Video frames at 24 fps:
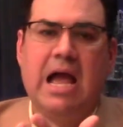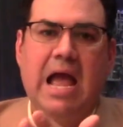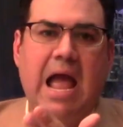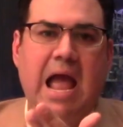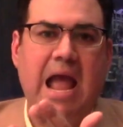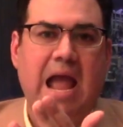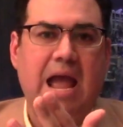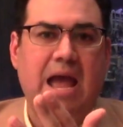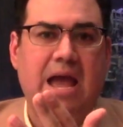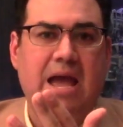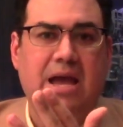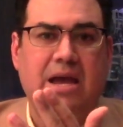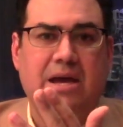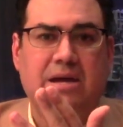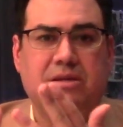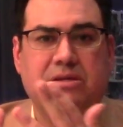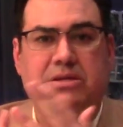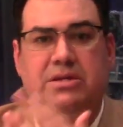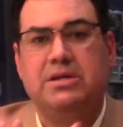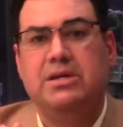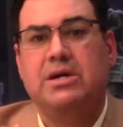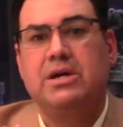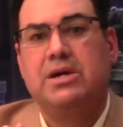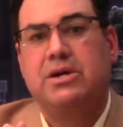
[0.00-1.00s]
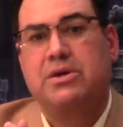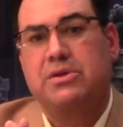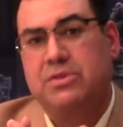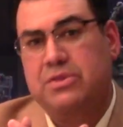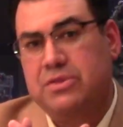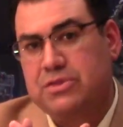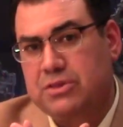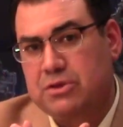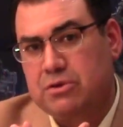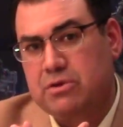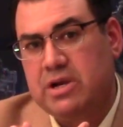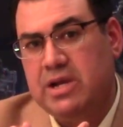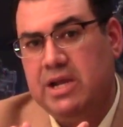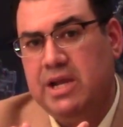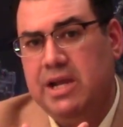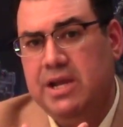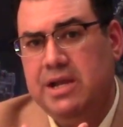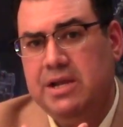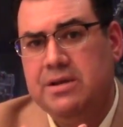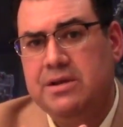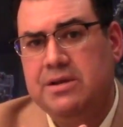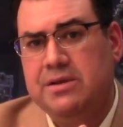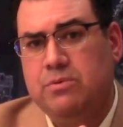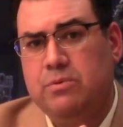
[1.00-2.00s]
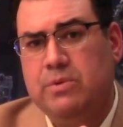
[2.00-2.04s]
And 3,